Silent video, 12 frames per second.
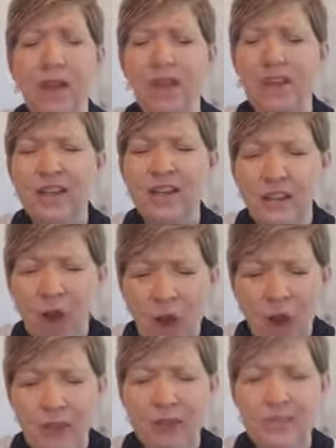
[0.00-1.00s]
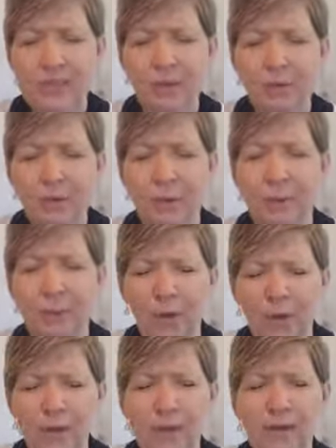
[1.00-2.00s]
They saw a different
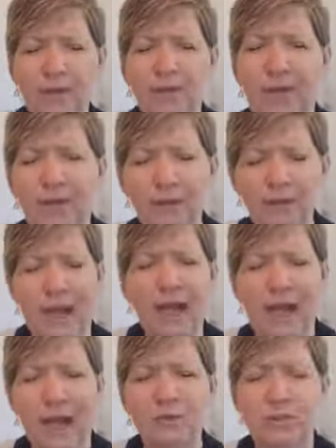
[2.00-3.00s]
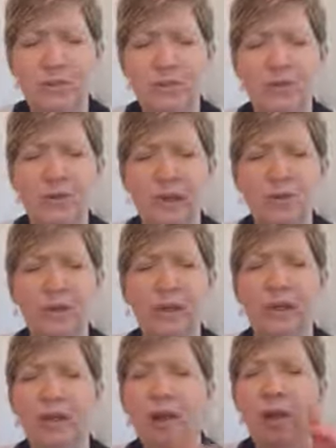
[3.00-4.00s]
person than left that house yesterday
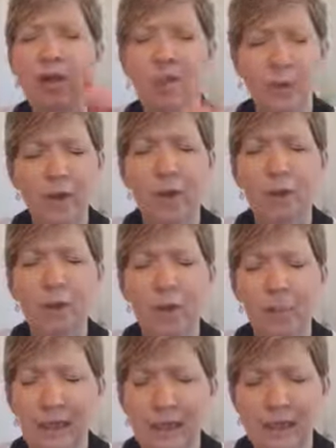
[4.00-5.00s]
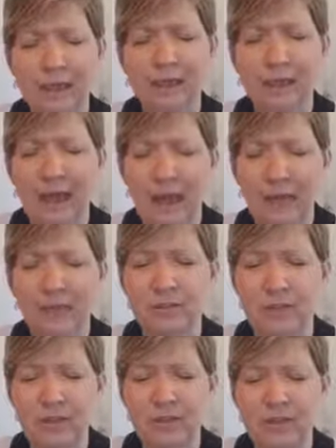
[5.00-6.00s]
morning, the one that walked back into that
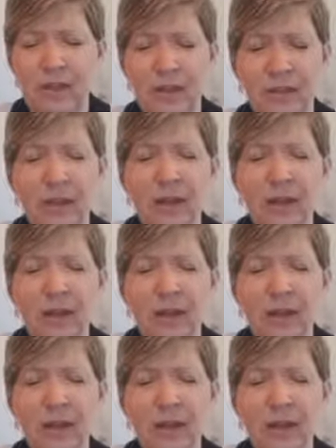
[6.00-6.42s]
house last night.